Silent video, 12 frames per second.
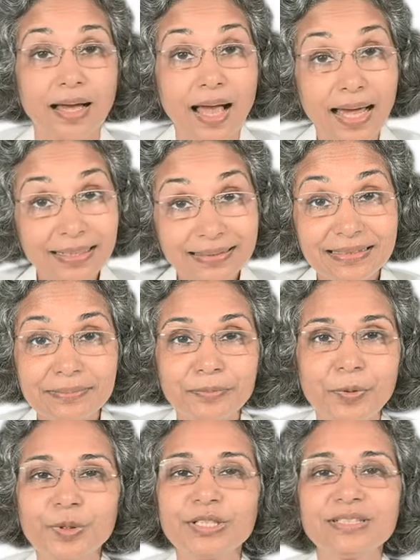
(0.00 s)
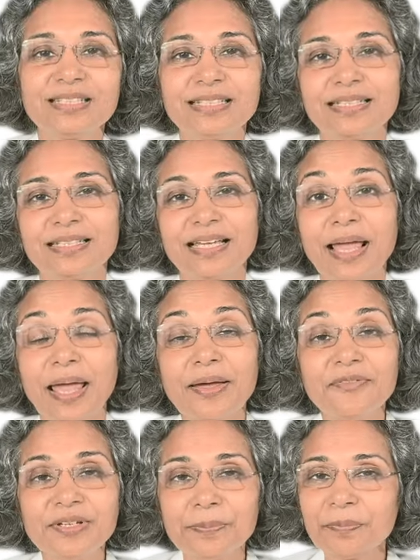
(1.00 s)
Another important thing
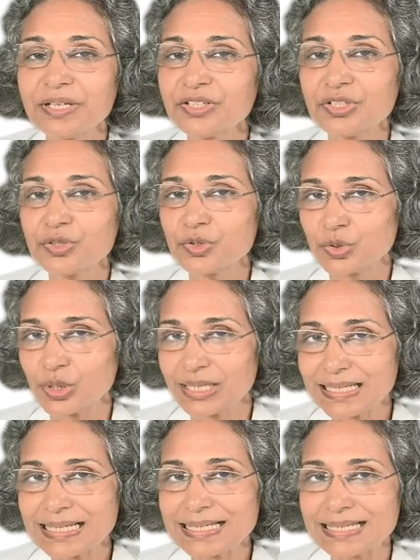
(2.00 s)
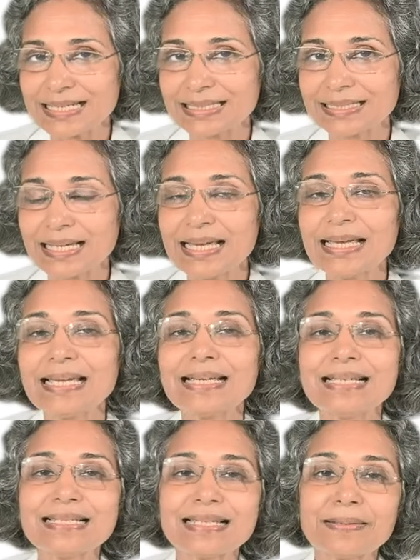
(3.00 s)
every patient should understand
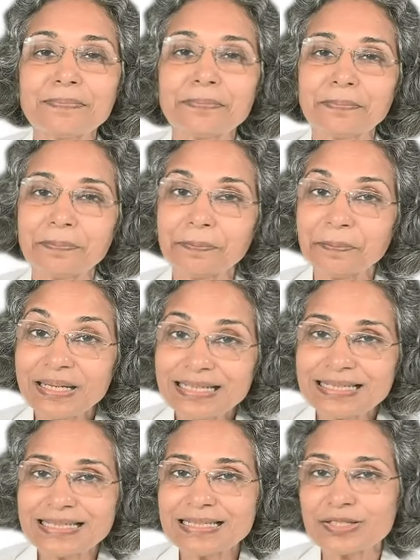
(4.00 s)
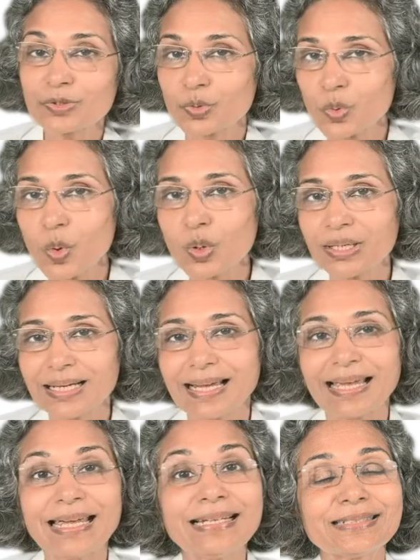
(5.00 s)
is a patient's role
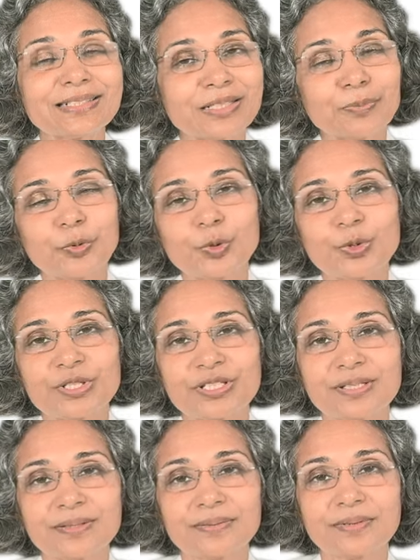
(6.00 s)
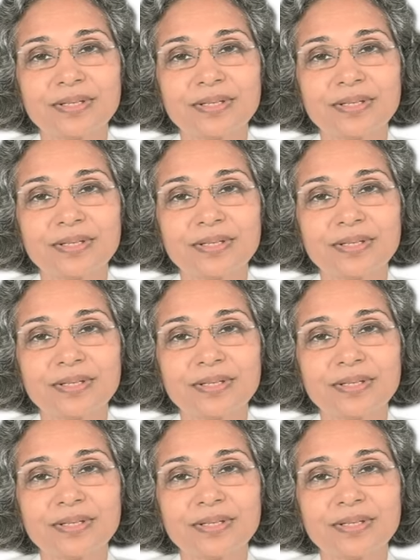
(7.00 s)
in drug pollution.